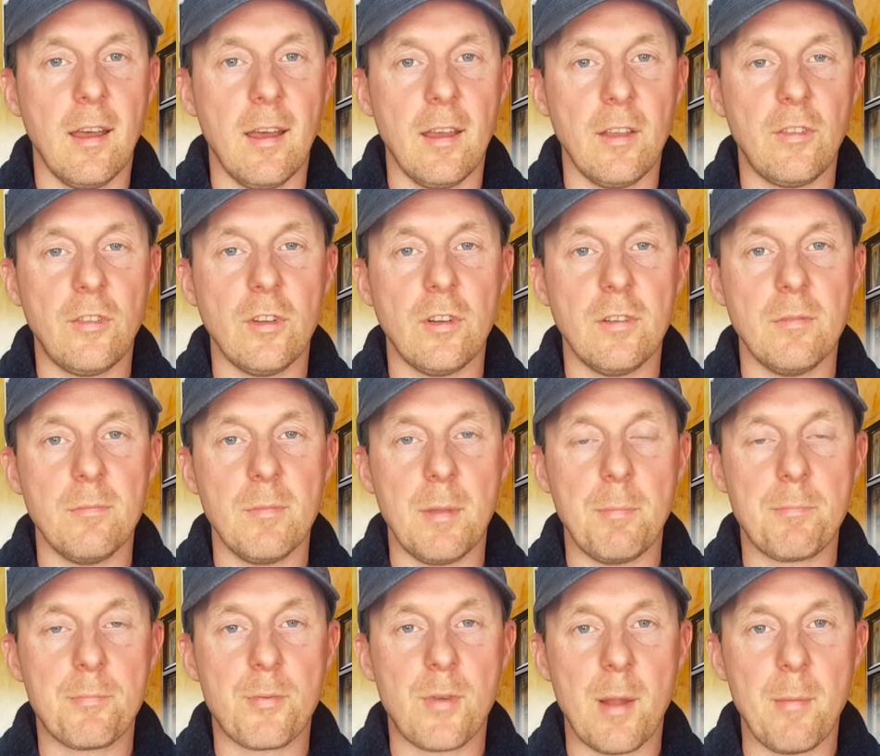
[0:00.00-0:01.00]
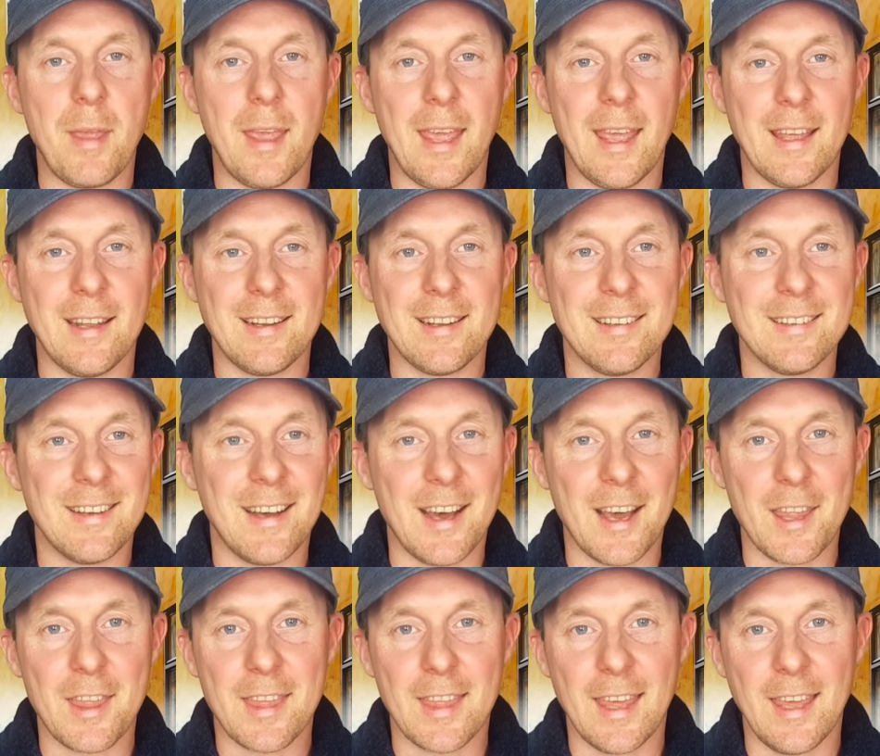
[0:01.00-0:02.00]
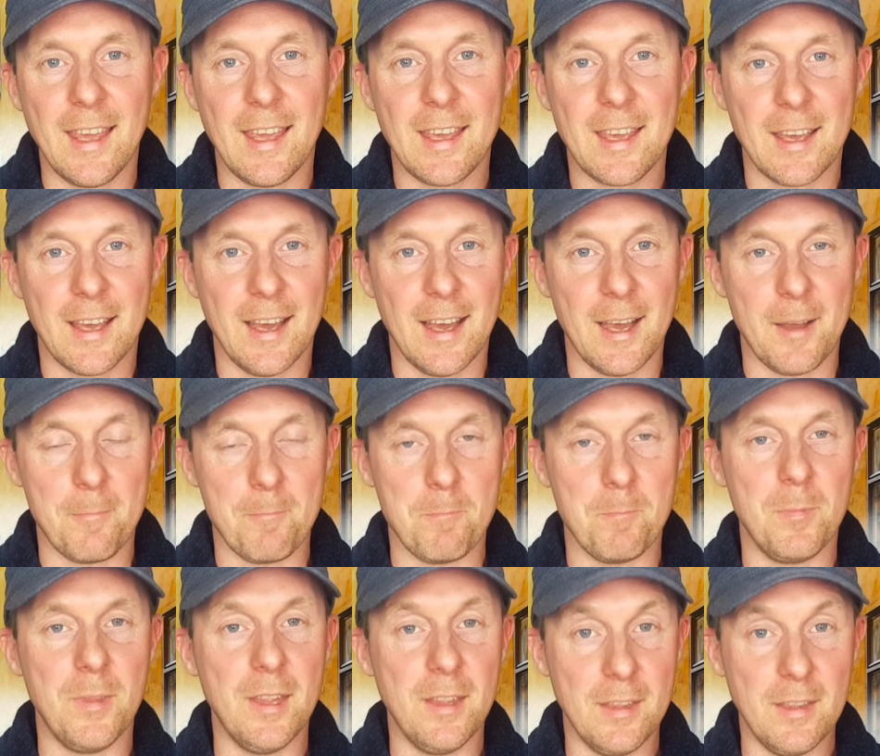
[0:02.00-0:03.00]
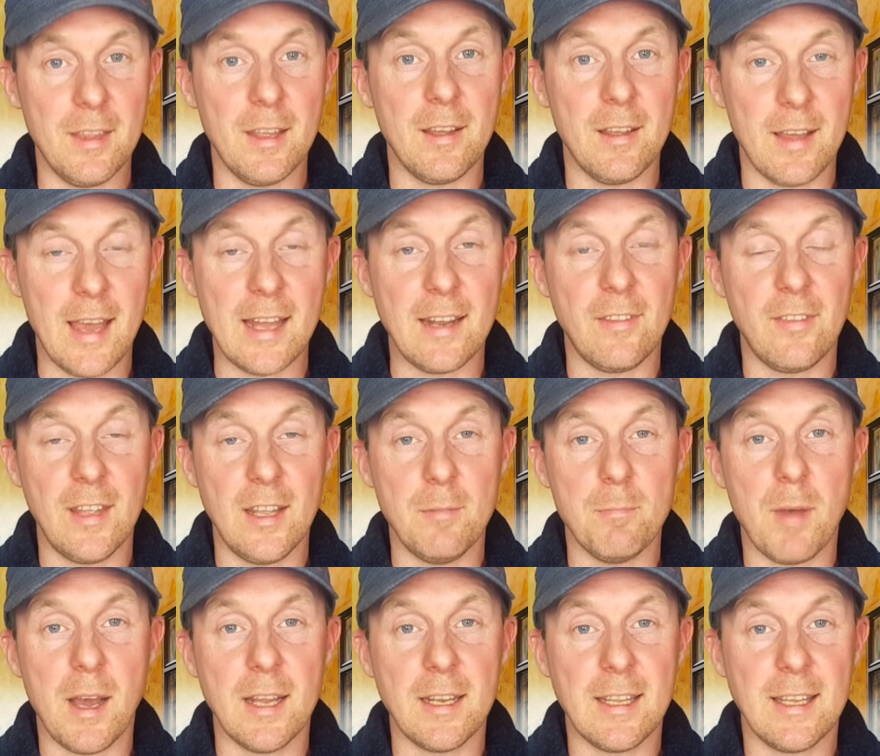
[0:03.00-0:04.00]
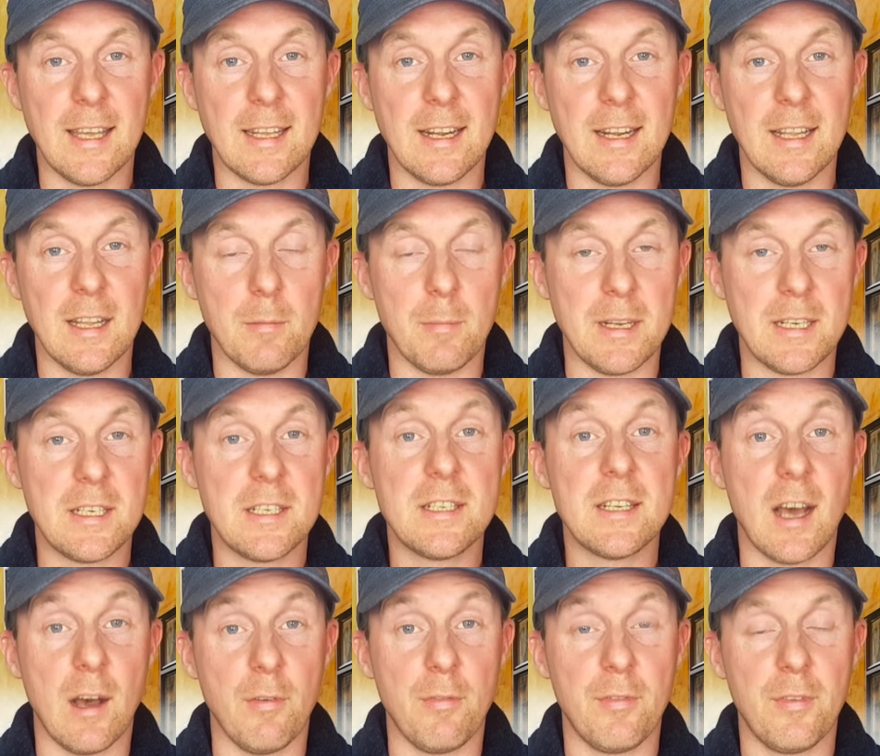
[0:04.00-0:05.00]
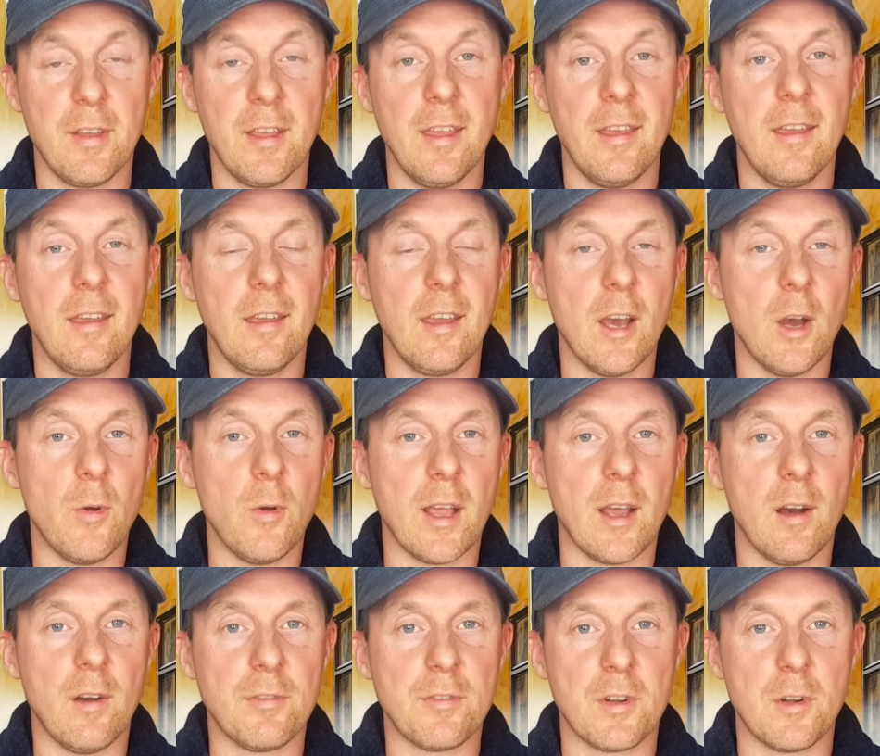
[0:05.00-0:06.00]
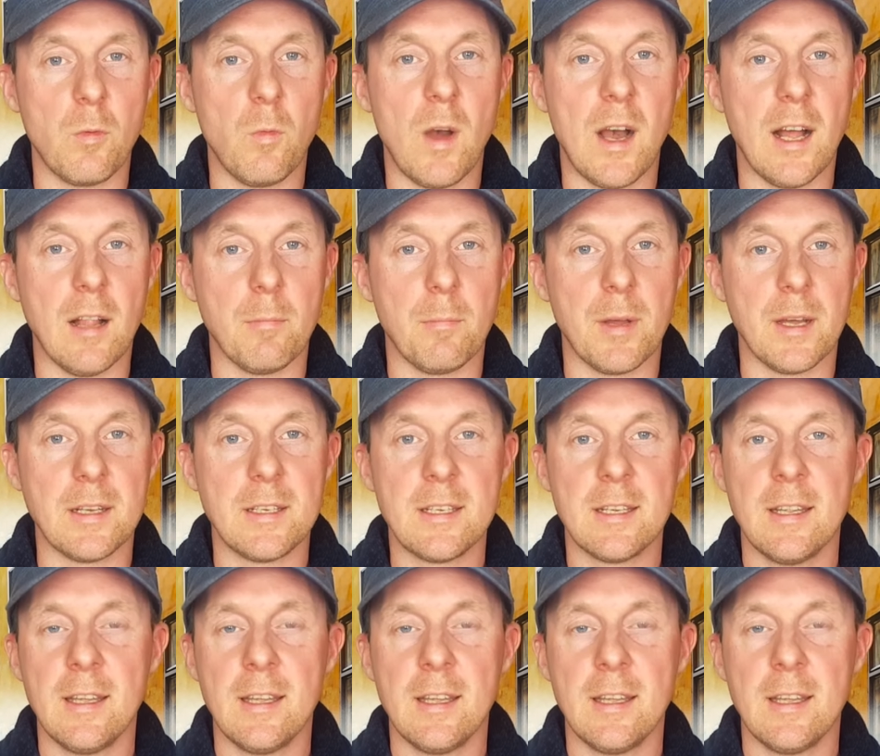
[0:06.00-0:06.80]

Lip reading: Should be premiered, I think. The aniseed might get a little bit tough going after a while, but